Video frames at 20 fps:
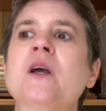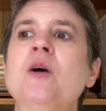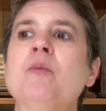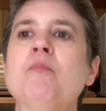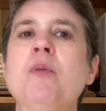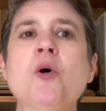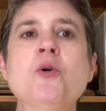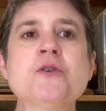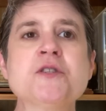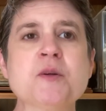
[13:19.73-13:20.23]

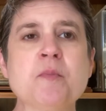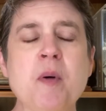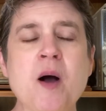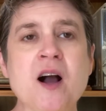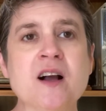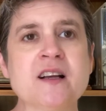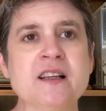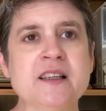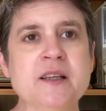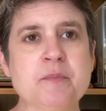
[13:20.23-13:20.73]

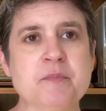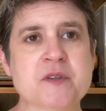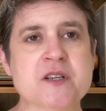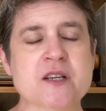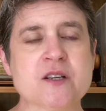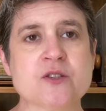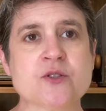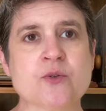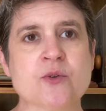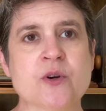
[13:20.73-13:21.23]

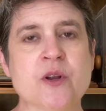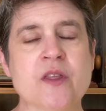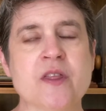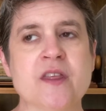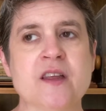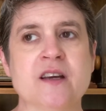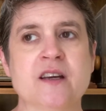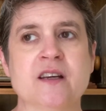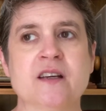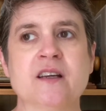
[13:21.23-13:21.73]
post-apocalyptic sort of
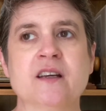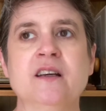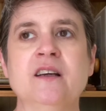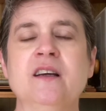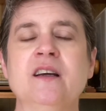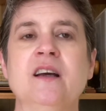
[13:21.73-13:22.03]
thing.